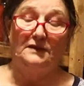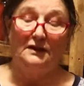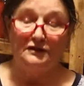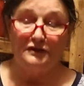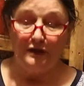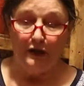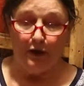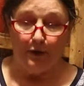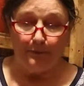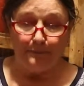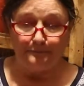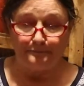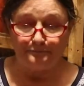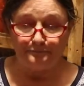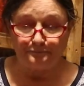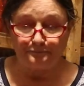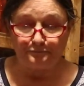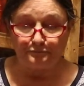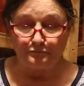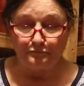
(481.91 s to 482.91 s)
So
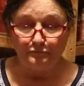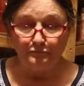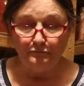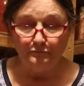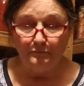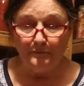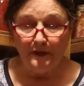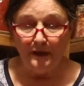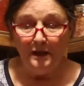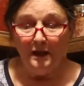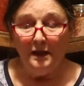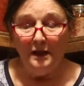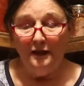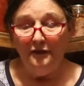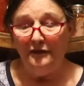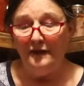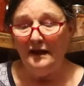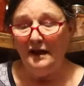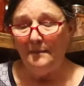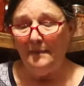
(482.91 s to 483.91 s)

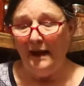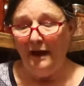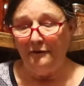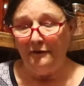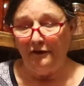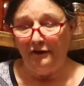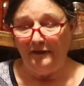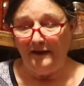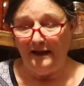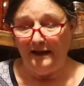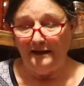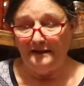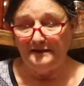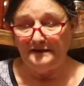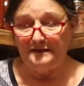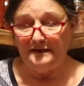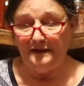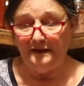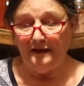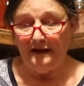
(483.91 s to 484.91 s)
think about the
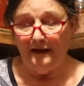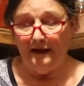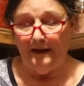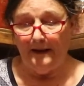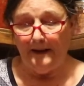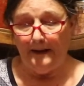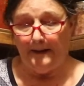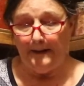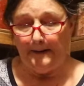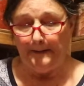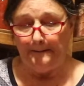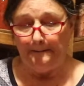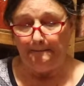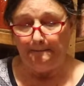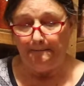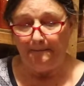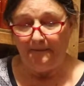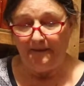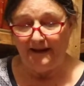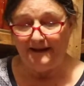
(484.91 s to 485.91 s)
things,
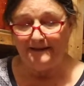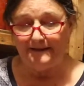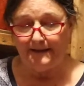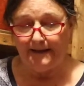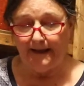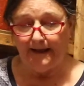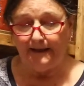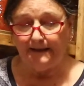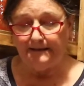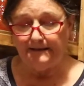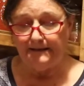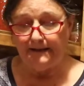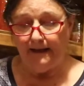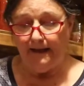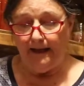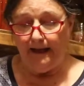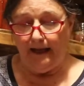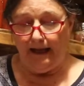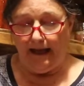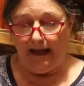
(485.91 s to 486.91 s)
these things,
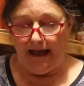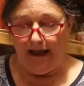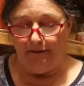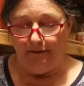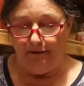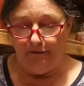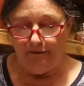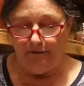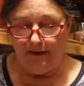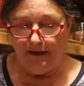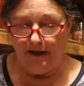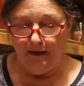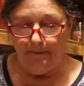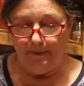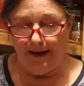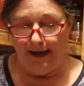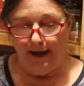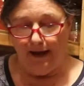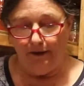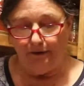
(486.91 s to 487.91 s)
and then think
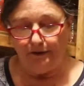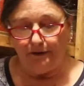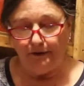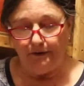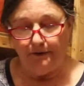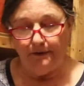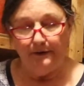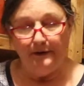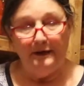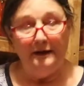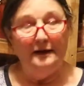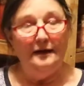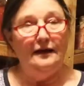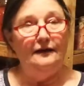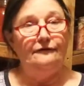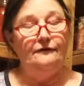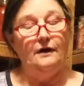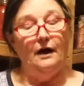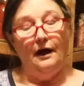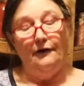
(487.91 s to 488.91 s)
about
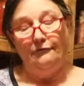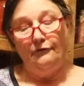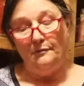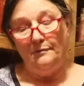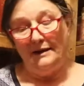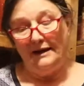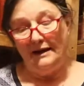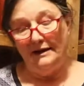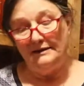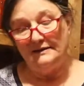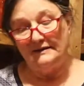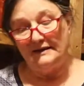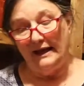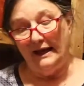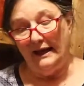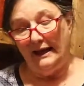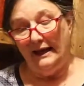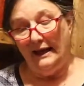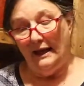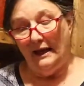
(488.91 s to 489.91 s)
if, God forbid,
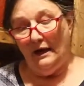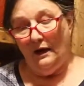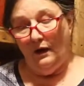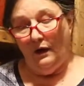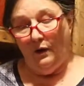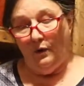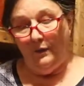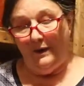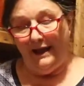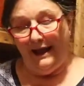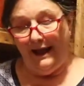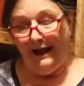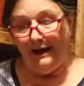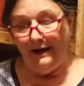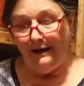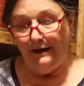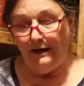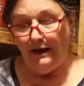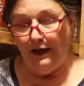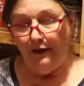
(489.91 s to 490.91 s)
say, we had
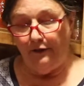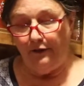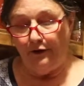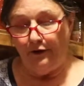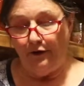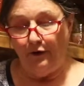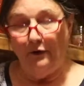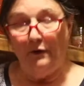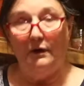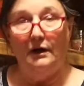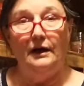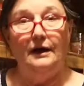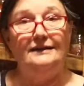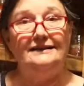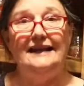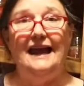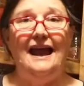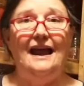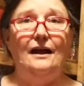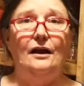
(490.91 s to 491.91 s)
another
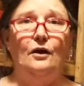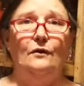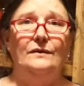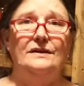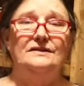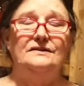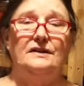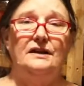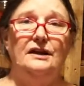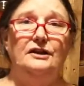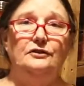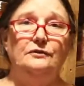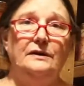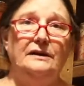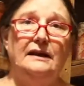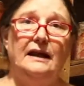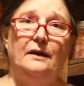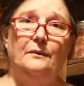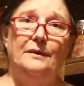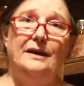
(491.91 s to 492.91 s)
attack on this
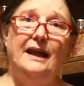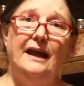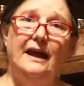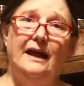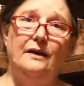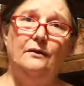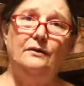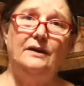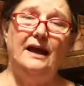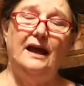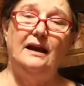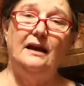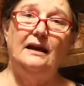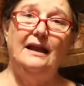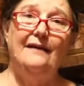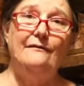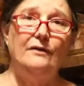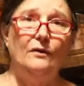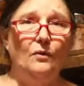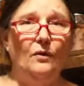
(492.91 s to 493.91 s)
country like we had on
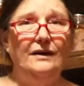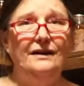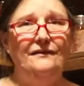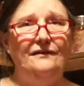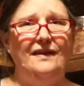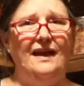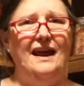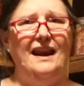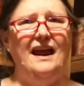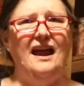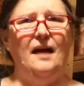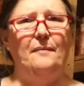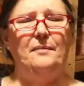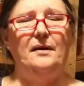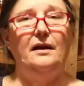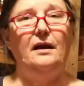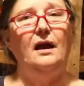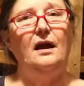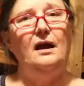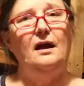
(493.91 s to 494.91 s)
9/11. What if that
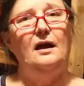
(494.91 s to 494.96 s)
happened?